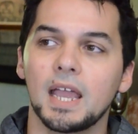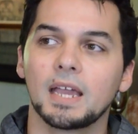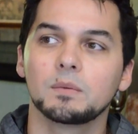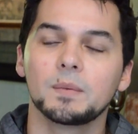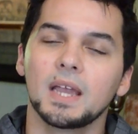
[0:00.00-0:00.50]

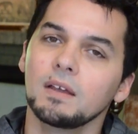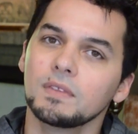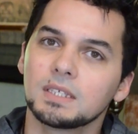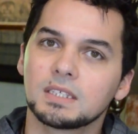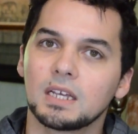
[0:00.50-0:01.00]
And when we have
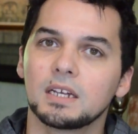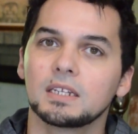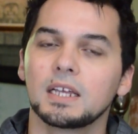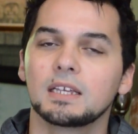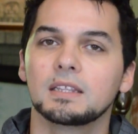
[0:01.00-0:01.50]
the
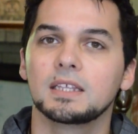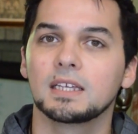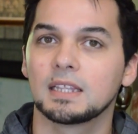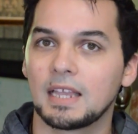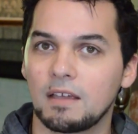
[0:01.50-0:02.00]
Sun in the
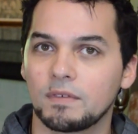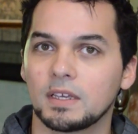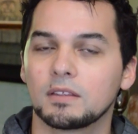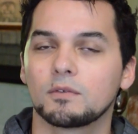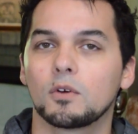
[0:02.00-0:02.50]

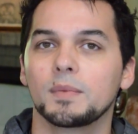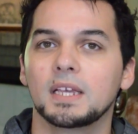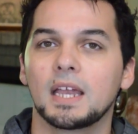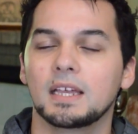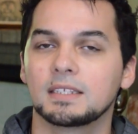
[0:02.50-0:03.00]
11th,
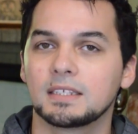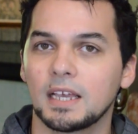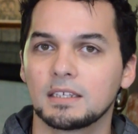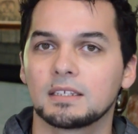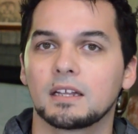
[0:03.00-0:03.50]
forming a
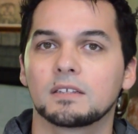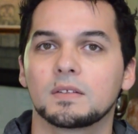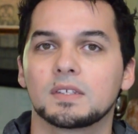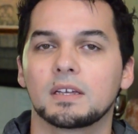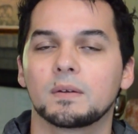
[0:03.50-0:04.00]
sextile to
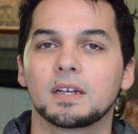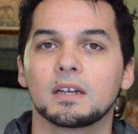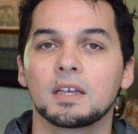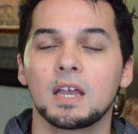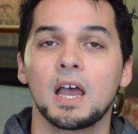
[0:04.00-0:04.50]
this
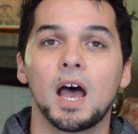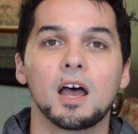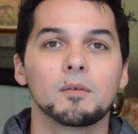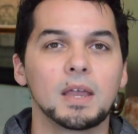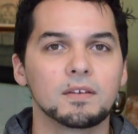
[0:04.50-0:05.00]
area,
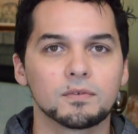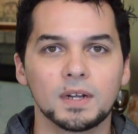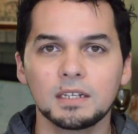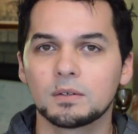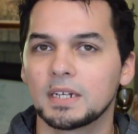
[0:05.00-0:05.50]
a
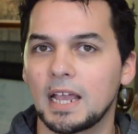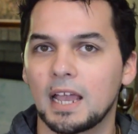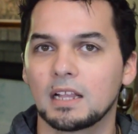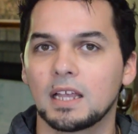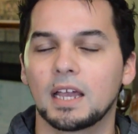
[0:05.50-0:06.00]
friend or an
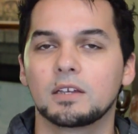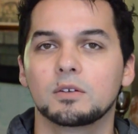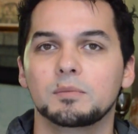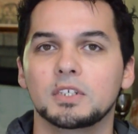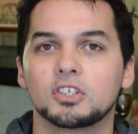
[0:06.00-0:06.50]
ally
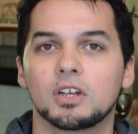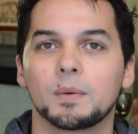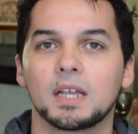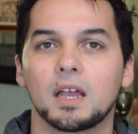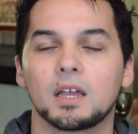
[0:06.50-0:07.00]
could be
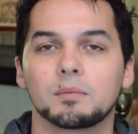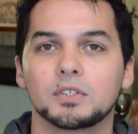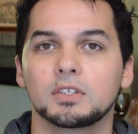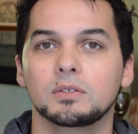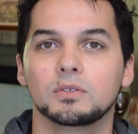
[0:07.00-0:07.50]
showing up
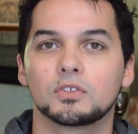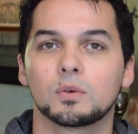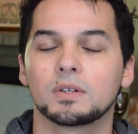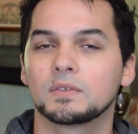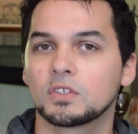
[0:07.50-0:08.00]
to
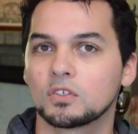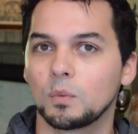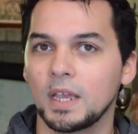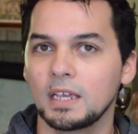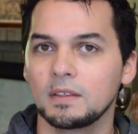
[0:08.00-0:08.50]
sort of
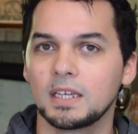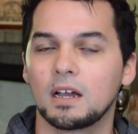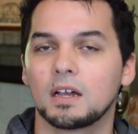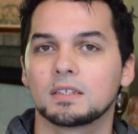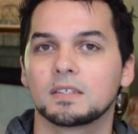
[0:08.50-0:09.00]
swing the
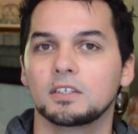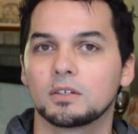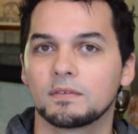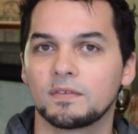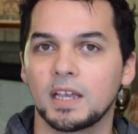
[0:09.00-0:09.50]
odds in
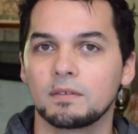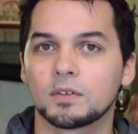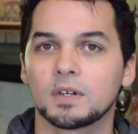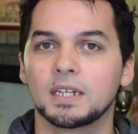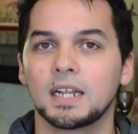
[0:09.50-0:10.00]
your
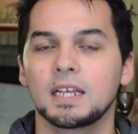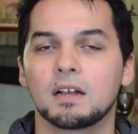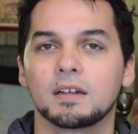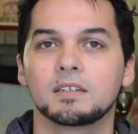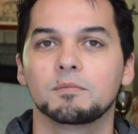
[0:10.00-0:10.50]
favor in any
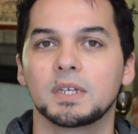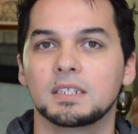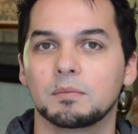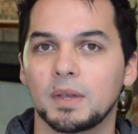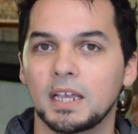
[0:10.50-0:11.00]
kind of big
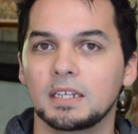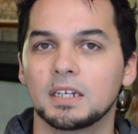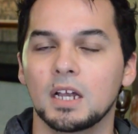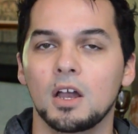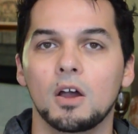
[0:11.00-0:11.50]
debate
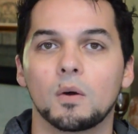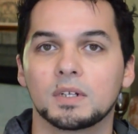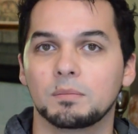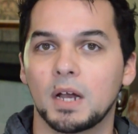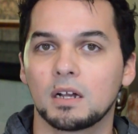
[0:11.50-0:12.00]
or
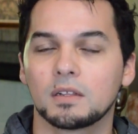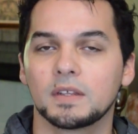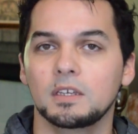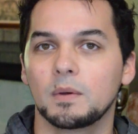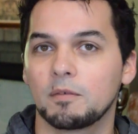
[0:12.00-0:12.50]
debacle
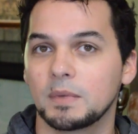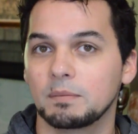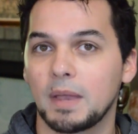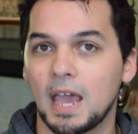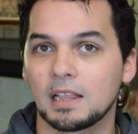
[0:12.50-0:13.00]
that you have been
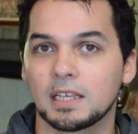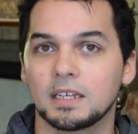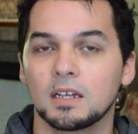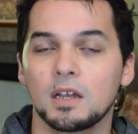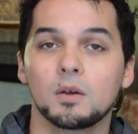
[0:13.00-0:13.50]

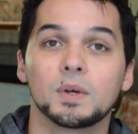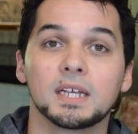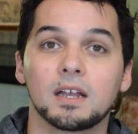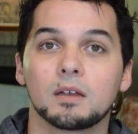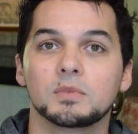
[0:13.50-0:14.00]
battling when
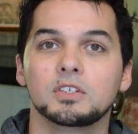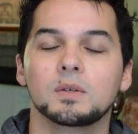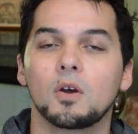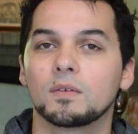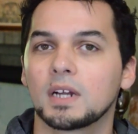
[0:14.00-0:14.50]
it comes
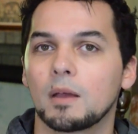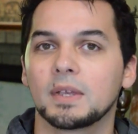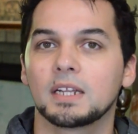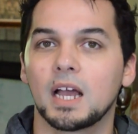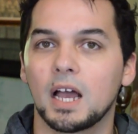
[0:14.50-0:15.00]
to
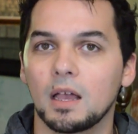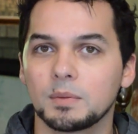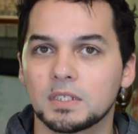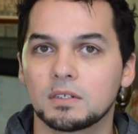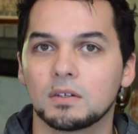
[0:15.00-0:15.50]
overcoming an
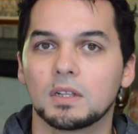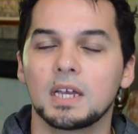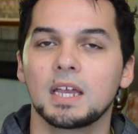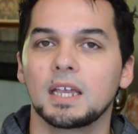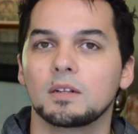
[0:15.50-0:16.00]
obstacle
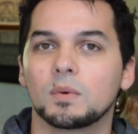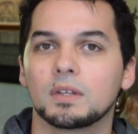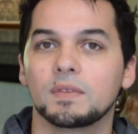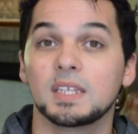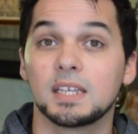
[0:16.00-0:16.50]
in one
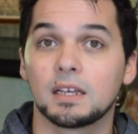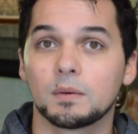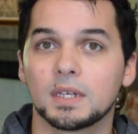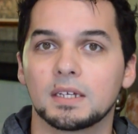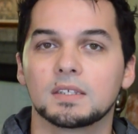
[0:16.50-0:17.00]
of these
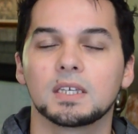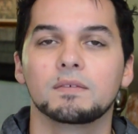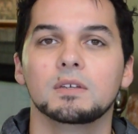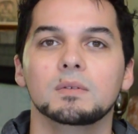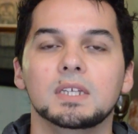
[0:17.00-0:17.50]
areas.
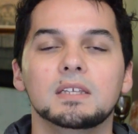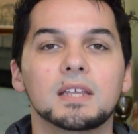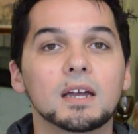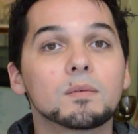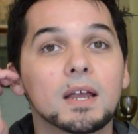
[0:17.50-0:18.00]
If you need
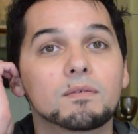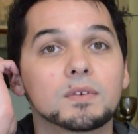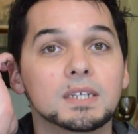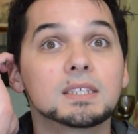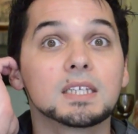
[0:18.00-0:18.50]
that
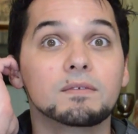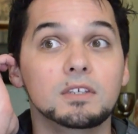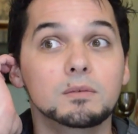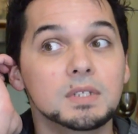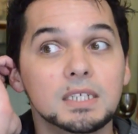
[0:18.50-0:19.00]
reference, if
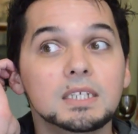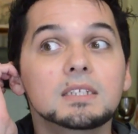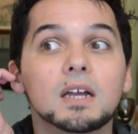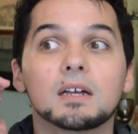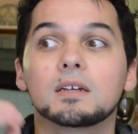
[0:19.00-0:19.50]
you
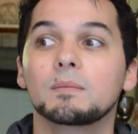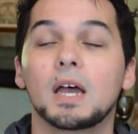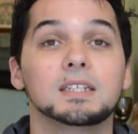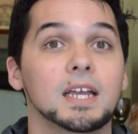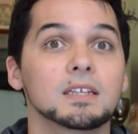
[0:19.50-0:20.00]
need
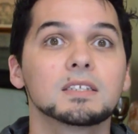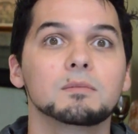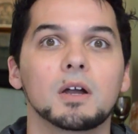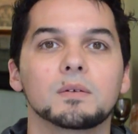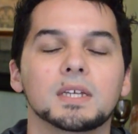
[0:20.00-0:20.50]
a
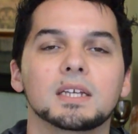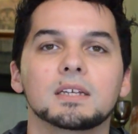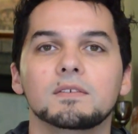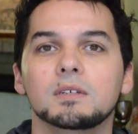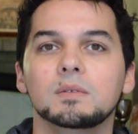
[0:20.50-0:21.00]
testimony,
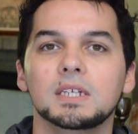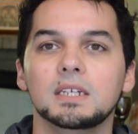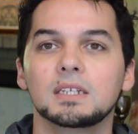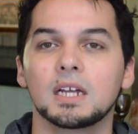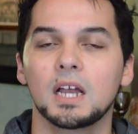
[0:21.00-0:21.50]
if you
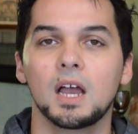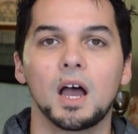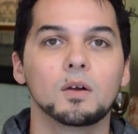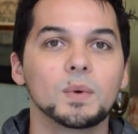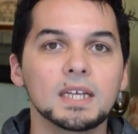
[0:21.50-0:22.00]
need
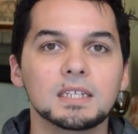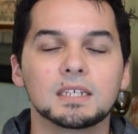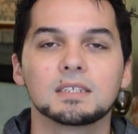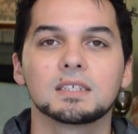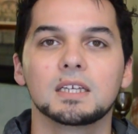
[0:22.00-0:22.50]
a
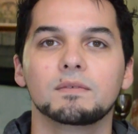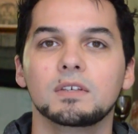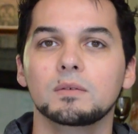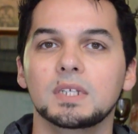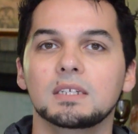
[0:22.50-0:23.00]
witness, if
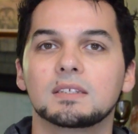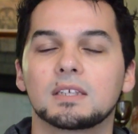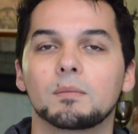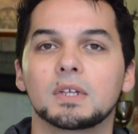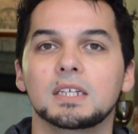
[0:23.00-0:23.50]
you need
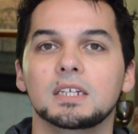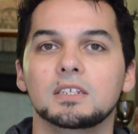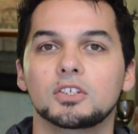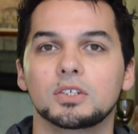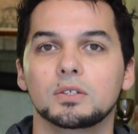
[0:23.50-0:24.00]

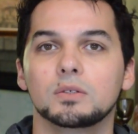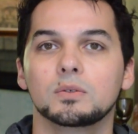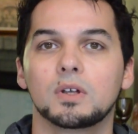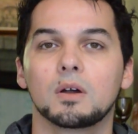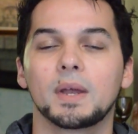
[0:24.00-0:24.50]
somebody
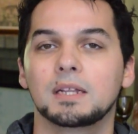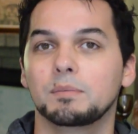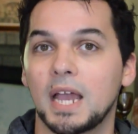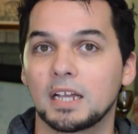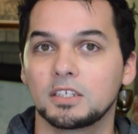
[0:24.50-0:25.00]
to go and
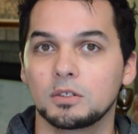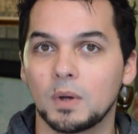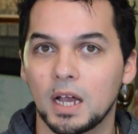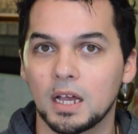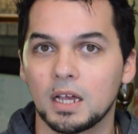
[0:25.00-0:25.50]
back you
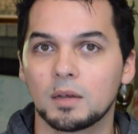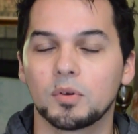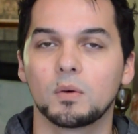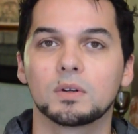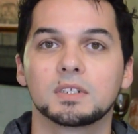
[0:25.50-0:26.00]

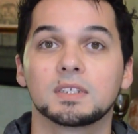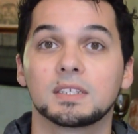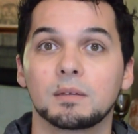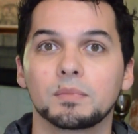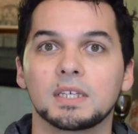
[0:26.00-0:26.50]
up, or just
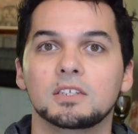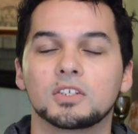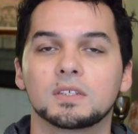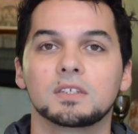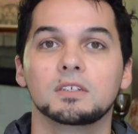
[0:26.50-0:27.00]
simply
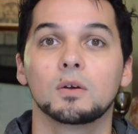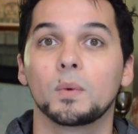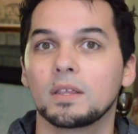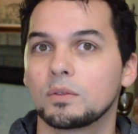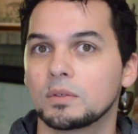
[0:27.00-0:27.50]
just, you know,
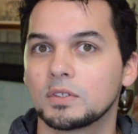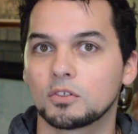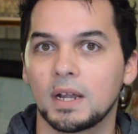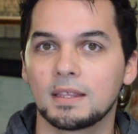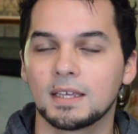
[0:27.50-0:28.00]
win through
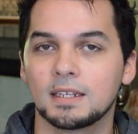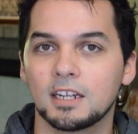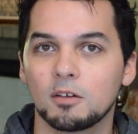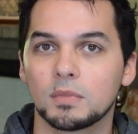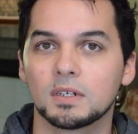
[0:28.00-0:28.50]
strength and
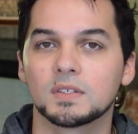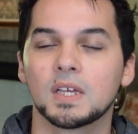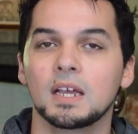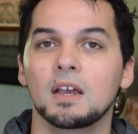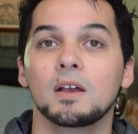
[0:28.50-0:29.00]

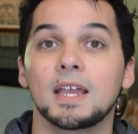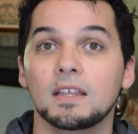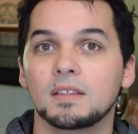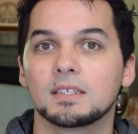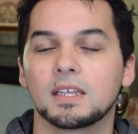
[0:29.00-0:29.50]
numbers
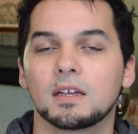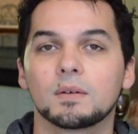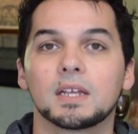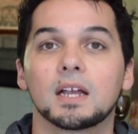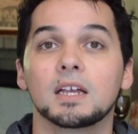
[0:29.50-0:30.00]
in this
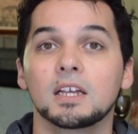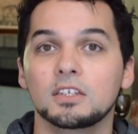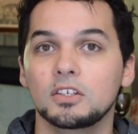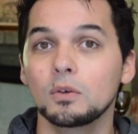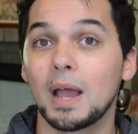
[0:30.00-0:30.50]
area,
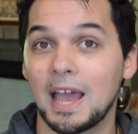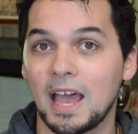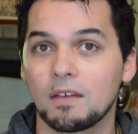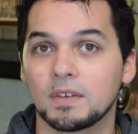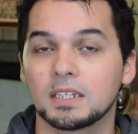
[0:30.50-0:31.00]
you
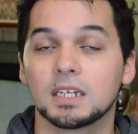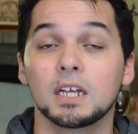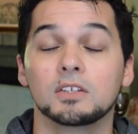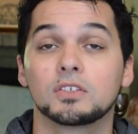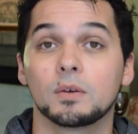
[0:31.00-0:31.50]
have it.
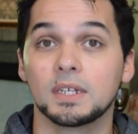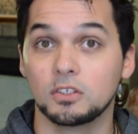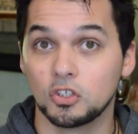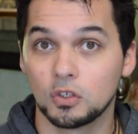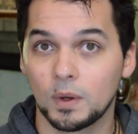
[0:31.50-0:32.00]
So
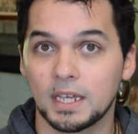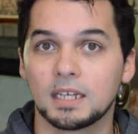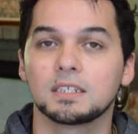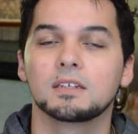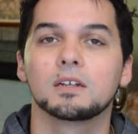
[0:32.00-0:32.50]
enjoy
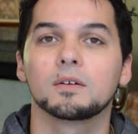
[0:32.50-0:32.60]
it. You